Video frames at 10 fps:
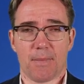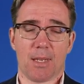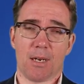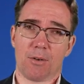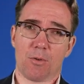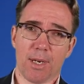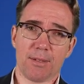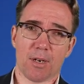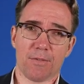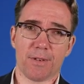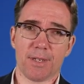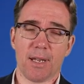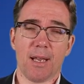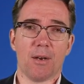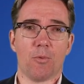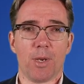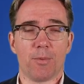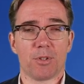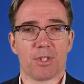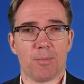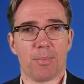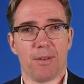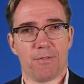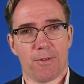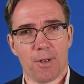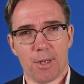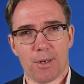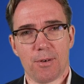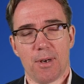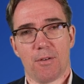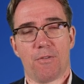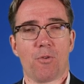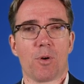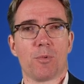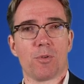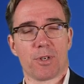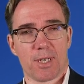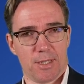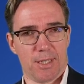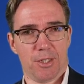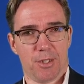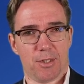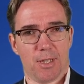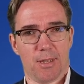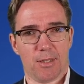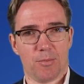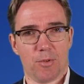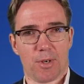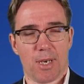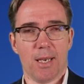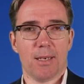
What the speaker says: Now, quite often, we will simply follow formal organizations in this MOOC.